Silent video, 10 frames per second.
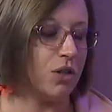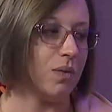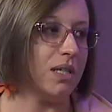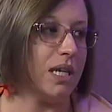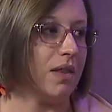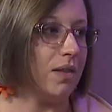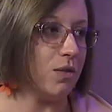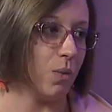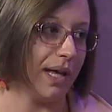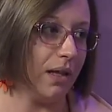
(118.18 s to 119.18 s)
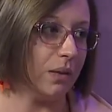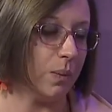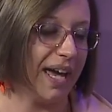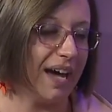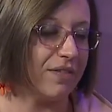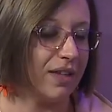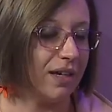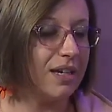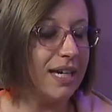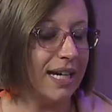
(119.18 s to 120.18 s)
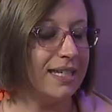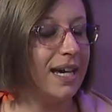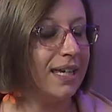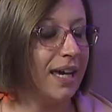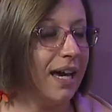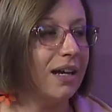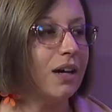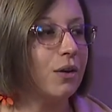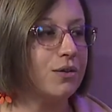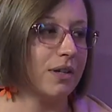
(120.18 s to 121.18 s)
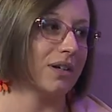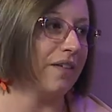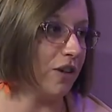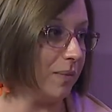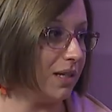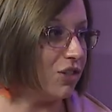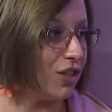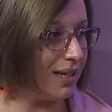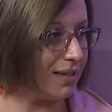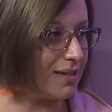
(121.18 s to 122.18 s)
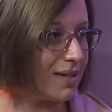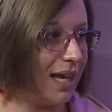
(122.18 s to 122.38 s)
June the 10th as well. And we have the Kentucky Headhunters and Government Cheese